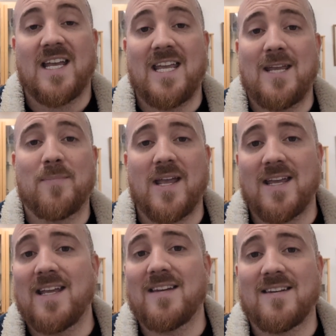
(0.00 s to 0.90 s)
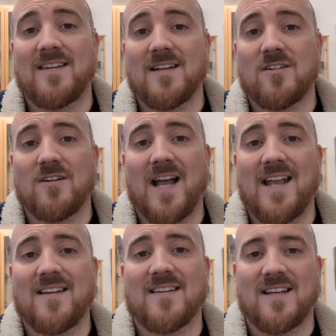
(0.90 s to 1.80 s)
eBay is still a
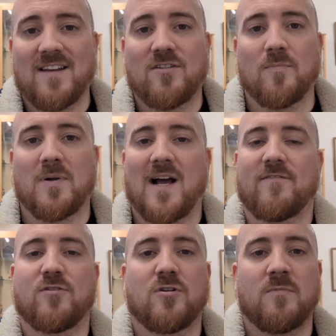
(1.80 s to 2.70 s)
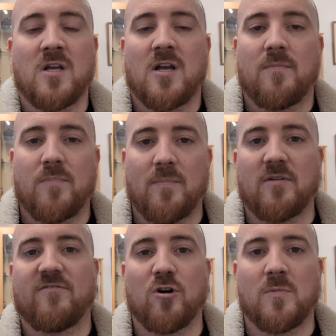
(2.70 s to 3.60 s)
significant platform, but
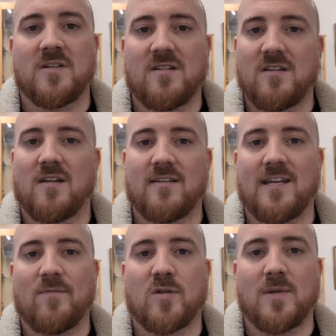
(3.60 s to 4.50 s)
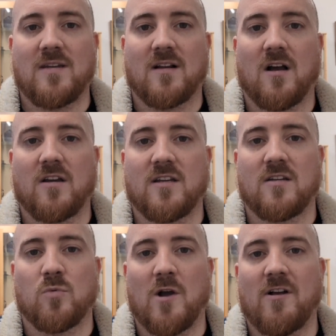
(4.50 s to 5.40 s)
performance does seem to be declining,
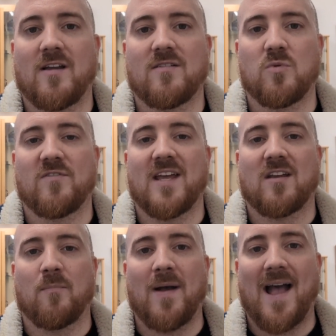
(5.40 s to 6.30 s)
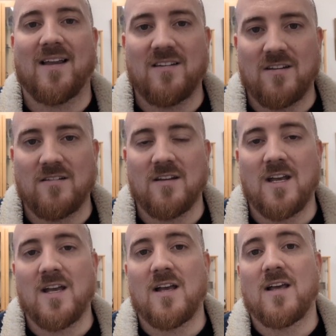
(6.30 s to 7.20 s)
whereas with their competitors,
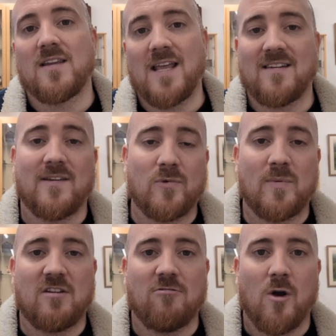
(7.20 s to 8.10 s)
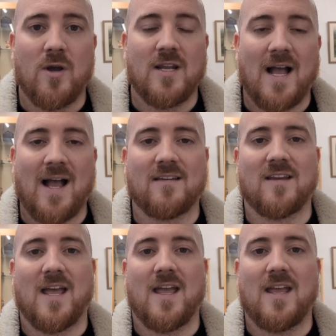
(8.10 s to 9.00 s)
they seem to be growing at
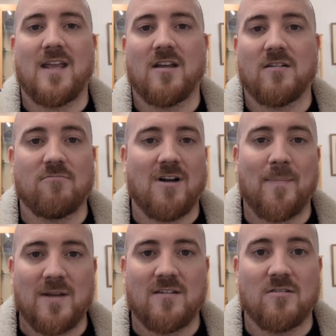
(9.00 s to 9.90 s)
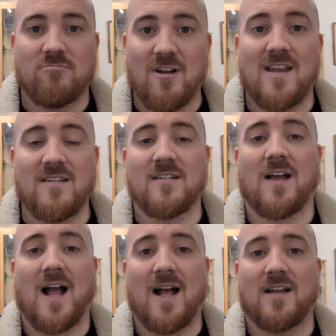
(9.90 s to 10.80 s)
a rapid rate,
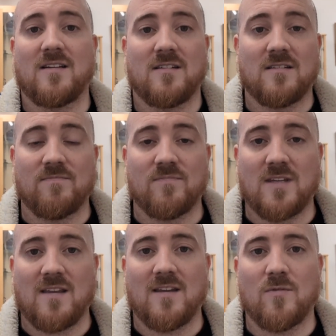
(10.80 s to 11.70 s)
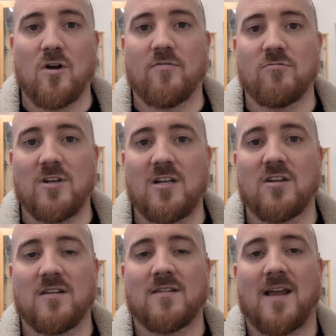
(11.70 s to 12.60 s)
and they seem to offer really good
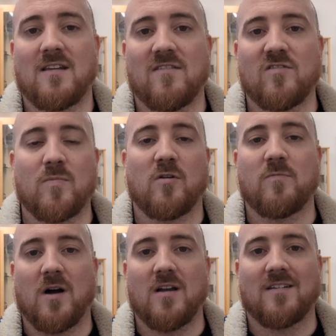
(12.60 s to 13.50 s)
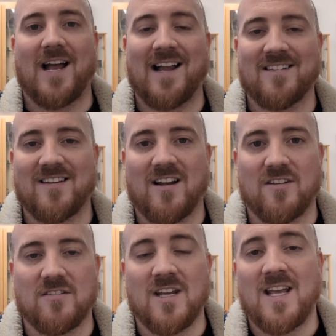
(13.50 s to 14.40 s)
incentives for both buyers and
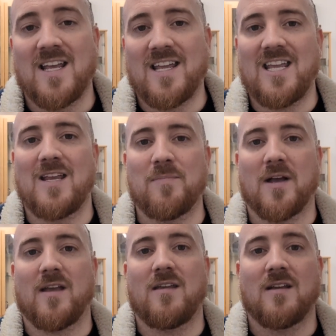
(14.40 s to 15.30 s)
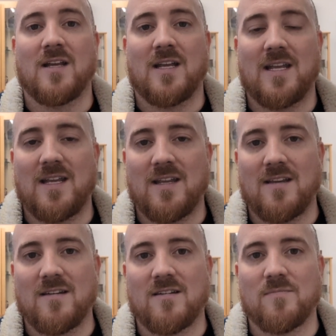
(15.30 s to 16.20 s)
sellers. eBay
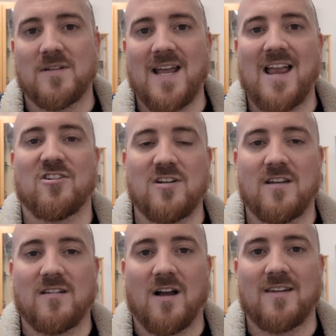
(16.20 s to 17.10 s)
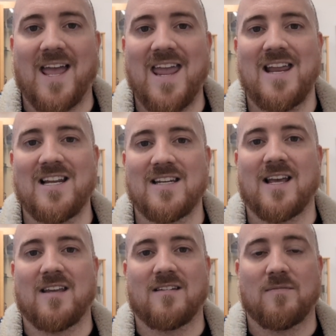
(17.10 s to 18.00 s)
is potentially starting to
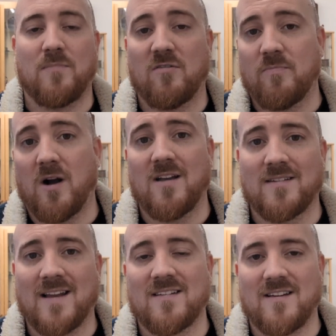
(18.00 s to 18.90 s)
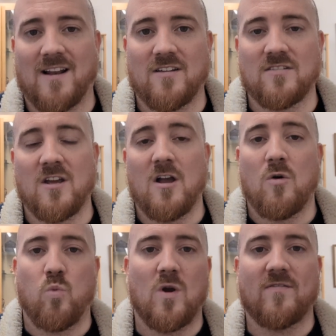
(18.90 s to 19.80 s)
alienate both buyers and sellers
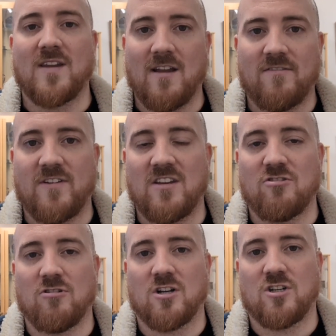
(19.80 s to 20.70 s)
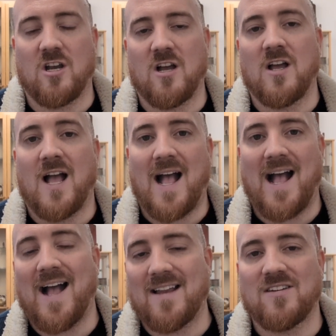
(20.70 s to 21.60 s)
with their fee structure,
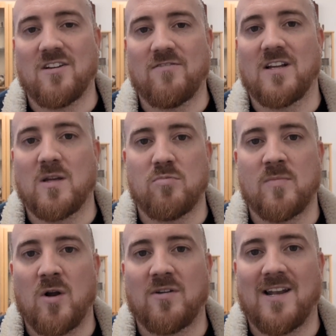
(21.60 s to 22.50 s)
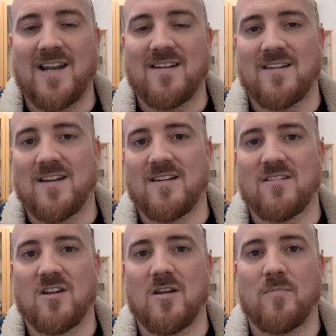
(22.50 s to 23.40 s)
and I think the promoted listing is
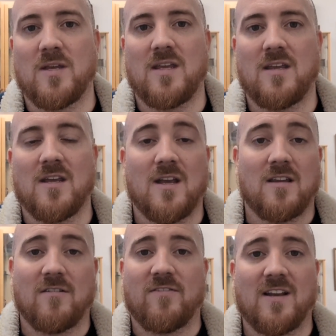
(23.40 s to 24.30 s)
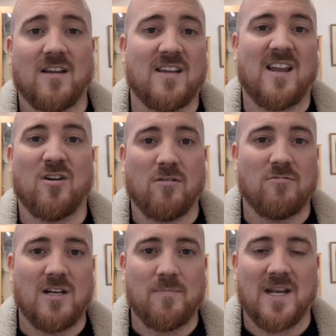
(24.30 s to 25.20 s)
going to be the thing that they're not
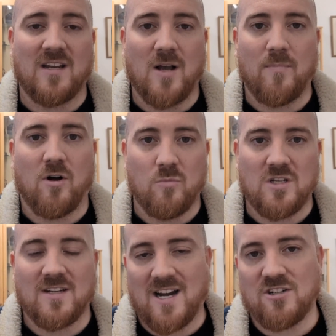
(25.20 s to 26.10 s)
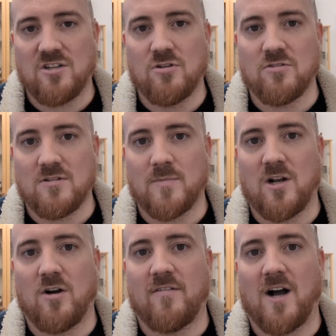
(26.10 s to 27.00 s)
really picking up on, which is actually causing them a
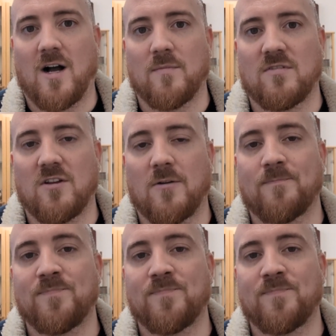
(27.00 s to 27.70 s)
lot of harm. So